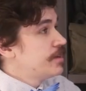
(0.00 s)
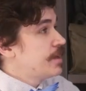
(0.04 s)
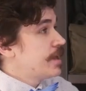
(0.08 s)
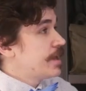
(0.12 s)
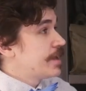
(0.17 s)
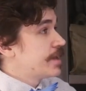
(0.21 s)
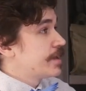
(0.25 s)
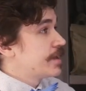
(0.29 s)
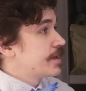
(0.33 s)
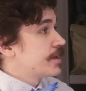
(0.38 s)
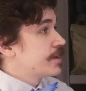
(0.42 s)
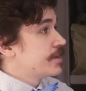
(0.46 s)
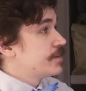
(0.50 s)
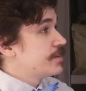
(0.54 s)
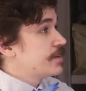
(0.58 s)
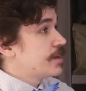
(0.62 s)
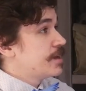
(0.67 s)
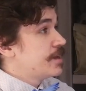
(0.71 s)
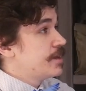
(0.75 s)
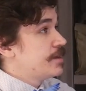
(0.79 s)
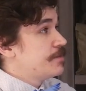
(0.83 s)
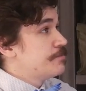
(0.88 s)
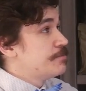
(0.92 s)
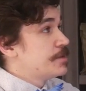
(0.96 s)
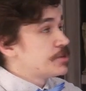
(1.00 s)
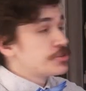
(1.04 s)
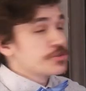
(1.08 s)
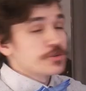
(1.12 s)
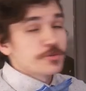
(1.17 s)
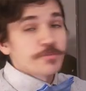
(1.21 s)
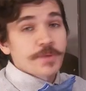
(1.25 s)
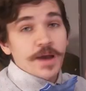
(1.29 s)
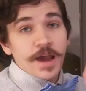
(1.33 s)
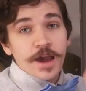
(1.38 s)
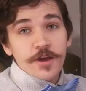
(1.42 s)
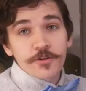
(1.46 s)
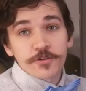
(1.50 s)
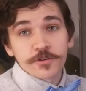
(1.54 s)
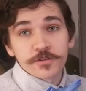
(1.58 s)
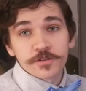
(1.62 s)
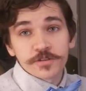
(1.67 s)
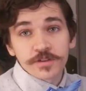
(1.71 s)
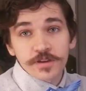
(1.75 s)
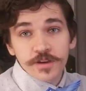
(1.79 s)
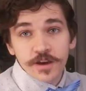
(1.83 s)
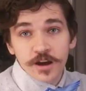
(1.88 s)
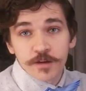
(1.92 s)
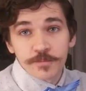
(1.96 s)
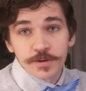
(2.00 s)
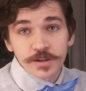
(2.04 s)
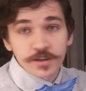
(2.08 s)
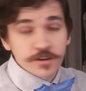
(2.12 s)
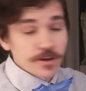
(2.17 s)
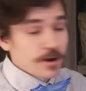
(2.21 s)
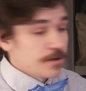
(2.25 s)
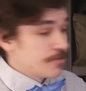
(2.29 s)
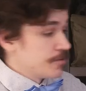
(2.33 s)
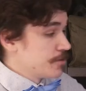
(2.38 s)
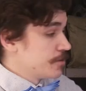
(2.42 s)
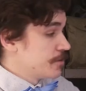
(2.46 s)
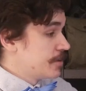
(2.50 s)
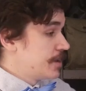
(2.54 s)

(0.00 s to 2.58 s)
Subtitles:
and a Mitchell pattern helmet cover.